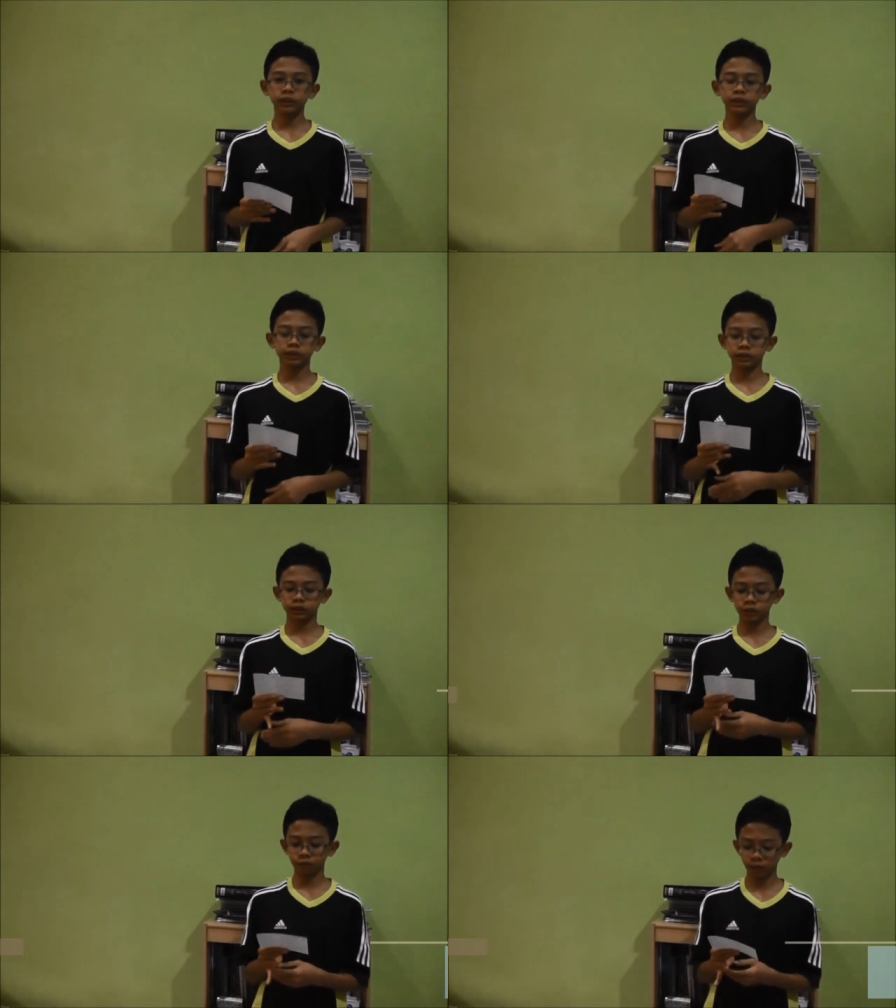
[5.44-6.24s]
is
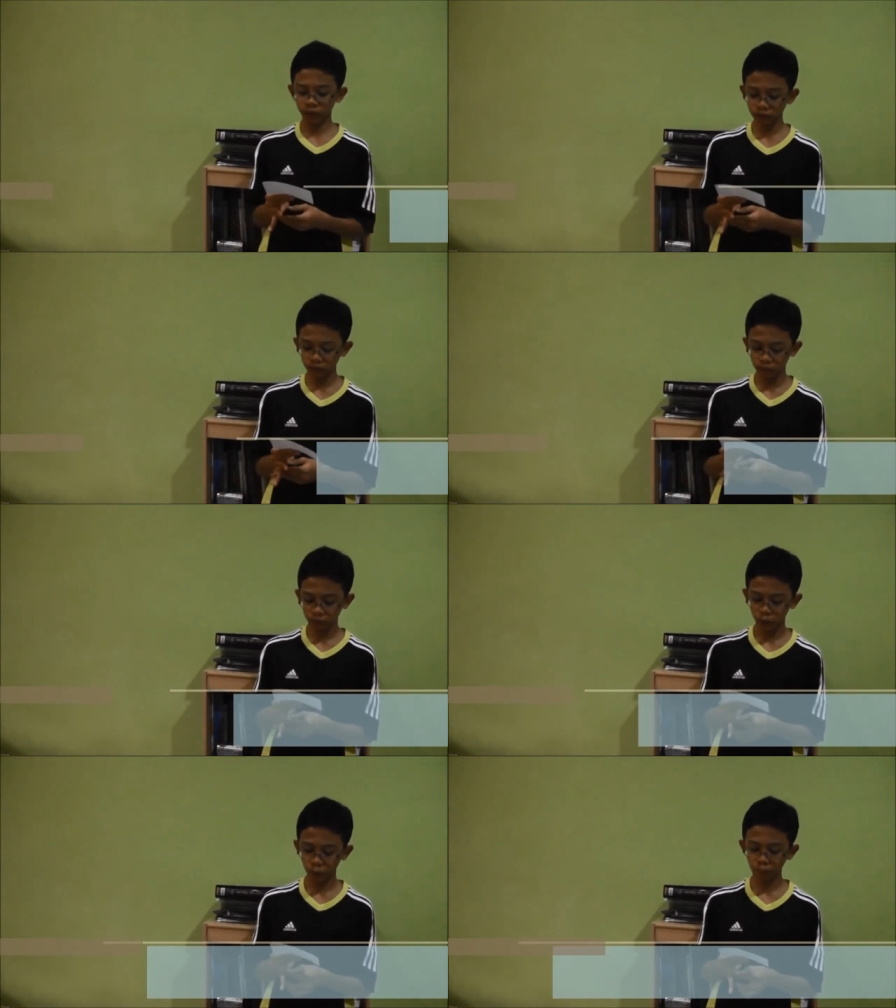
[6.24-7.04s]
step 9
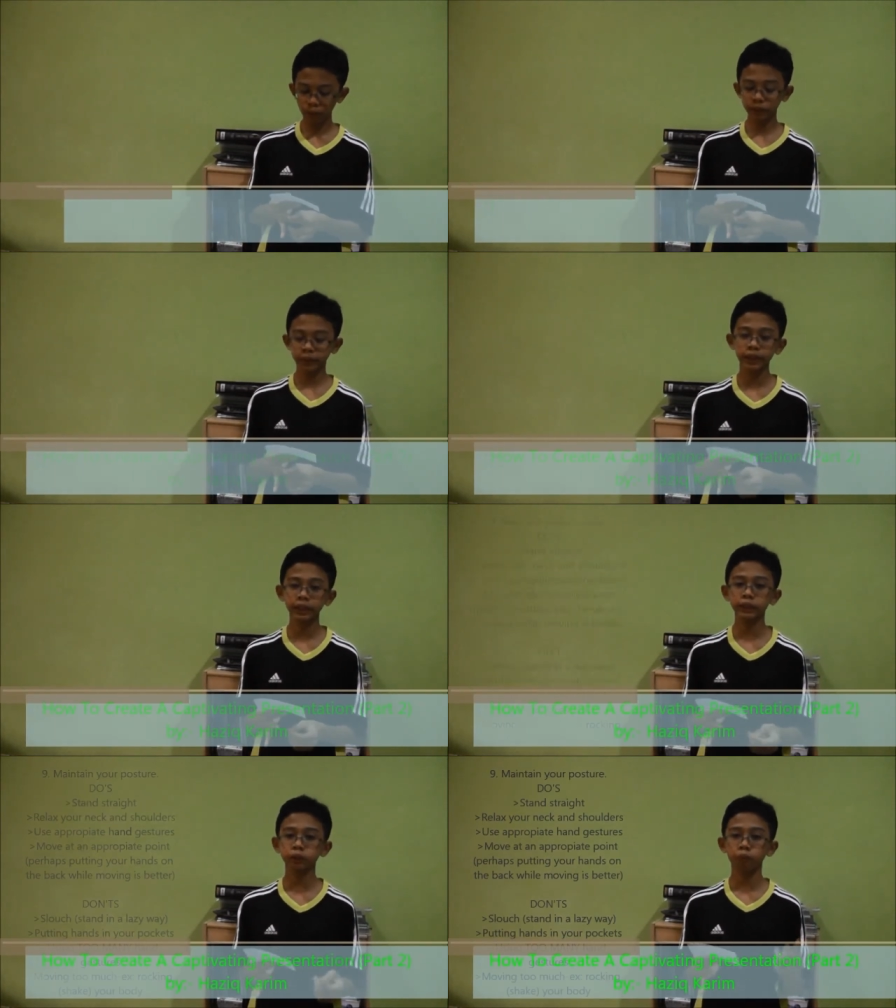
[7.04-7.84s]
to
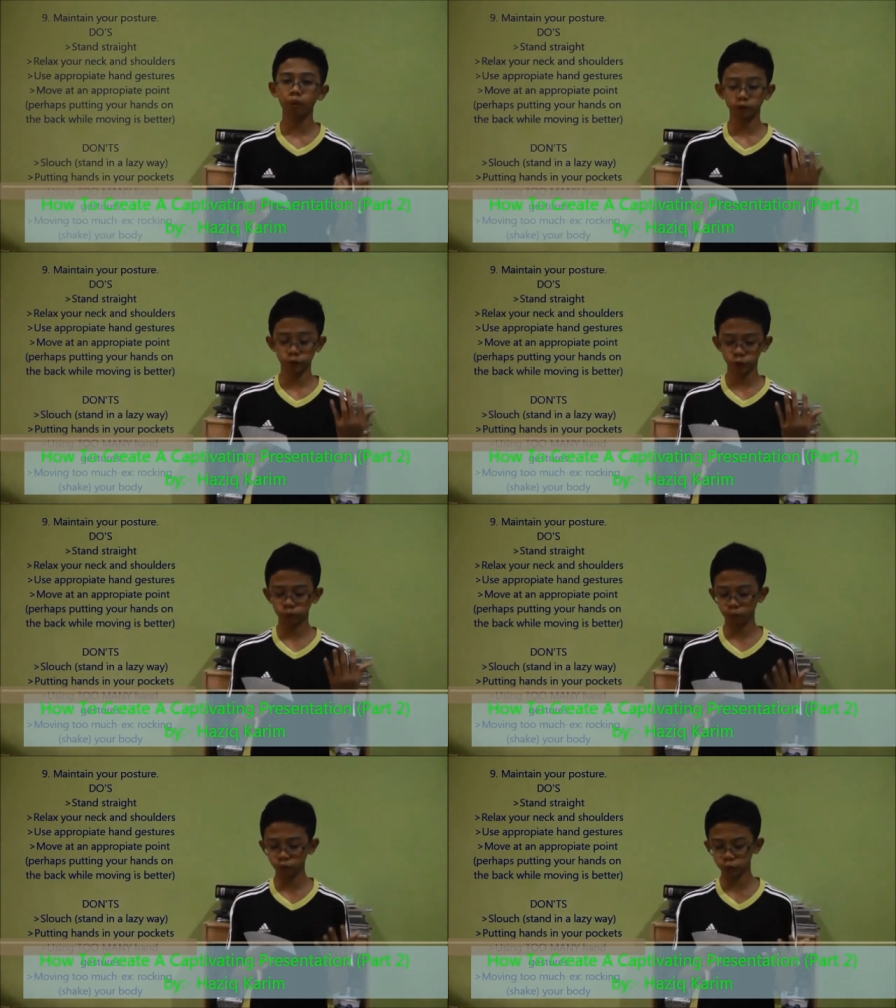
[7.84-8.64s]
maintain your
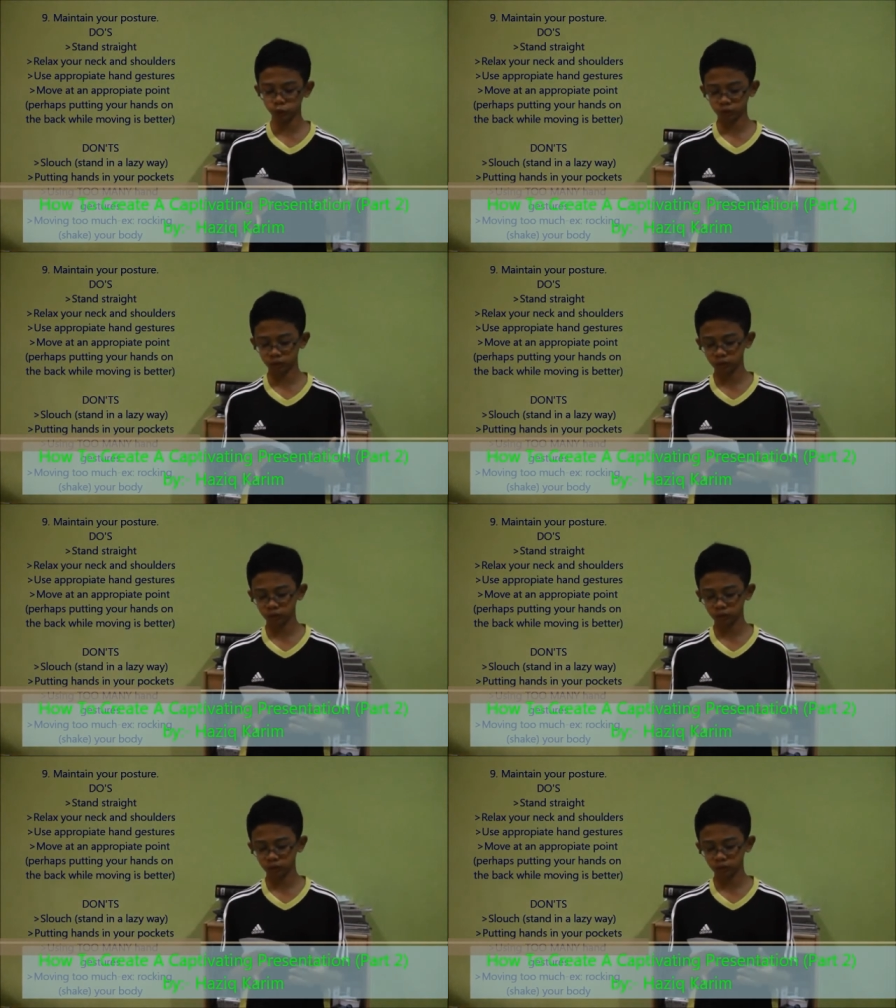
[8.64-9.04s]
position.